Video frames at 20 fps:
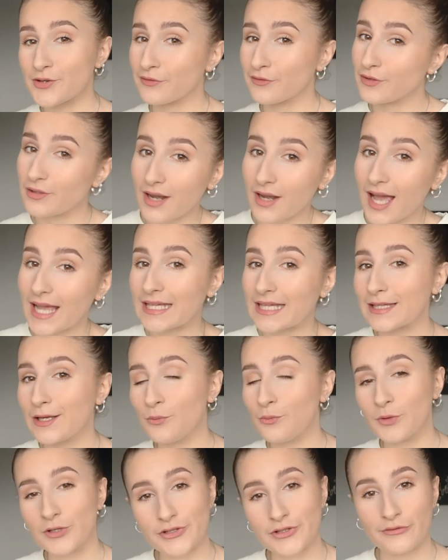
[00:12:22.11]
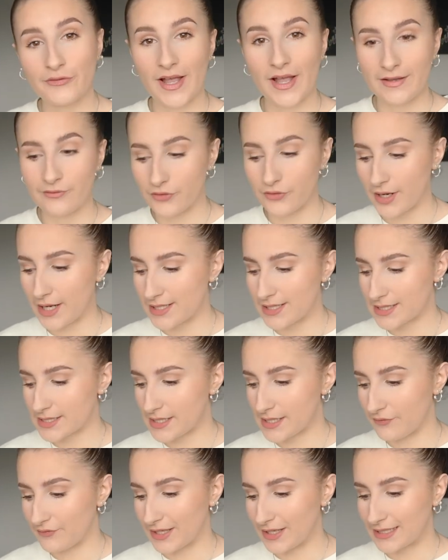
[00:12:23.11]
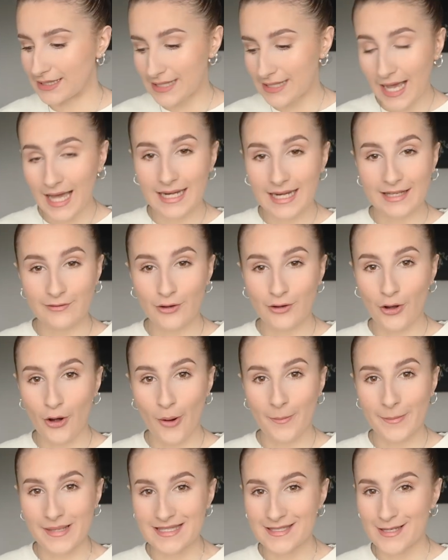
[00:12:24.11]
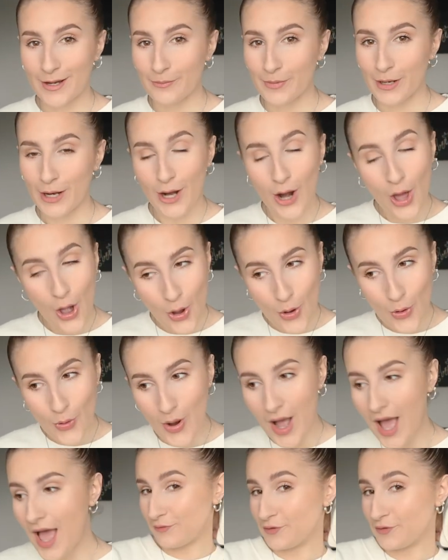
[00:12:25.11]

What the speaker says: Or if you like them. What's your favourite and stuff like that. Leave a comment down below.